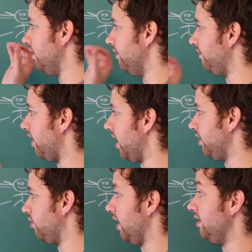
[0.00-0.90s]
the
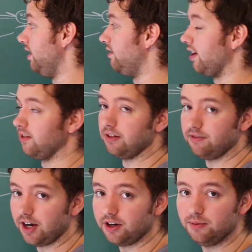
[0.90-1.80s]
fine grain detail of
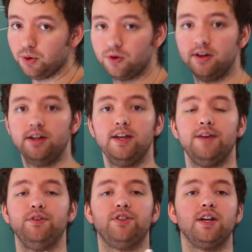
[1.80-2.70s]
a variable.
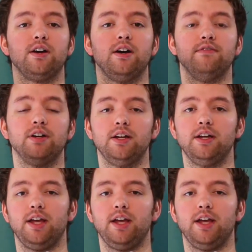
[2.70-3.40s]
If you think of